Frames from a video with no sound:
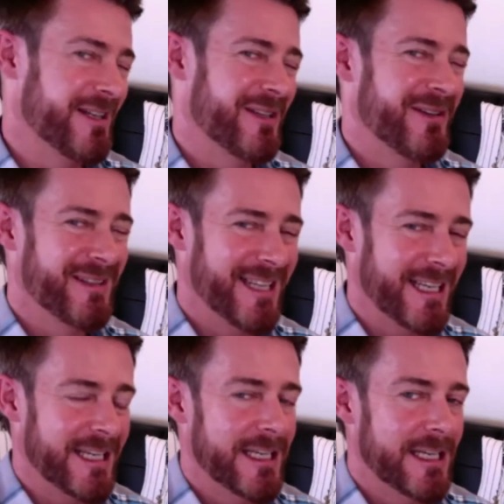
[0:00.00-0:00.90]
And I don't
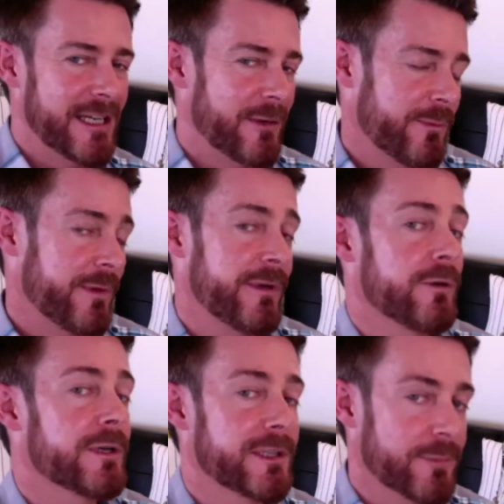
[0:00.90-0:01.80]
think, when we
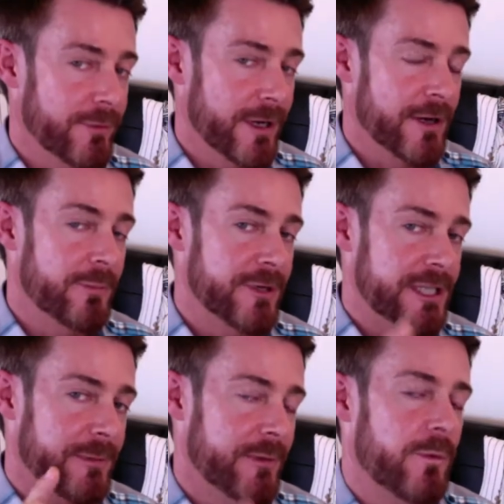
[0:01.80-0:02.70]
look at the Pareto
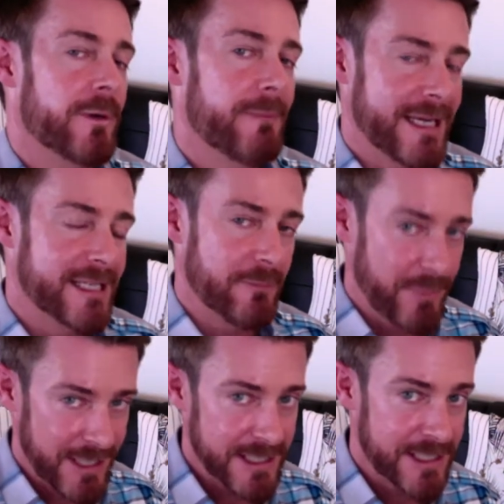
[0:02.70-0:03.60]
principle and what makes the
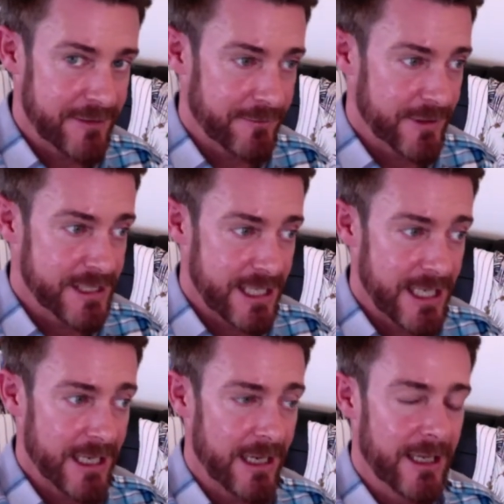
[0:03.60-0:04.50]
biggest difference
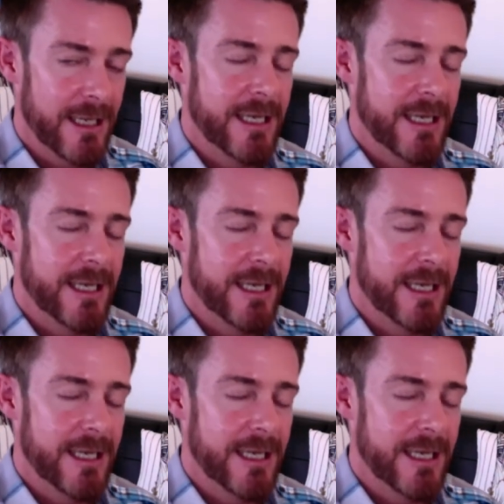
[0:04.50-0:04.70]
here,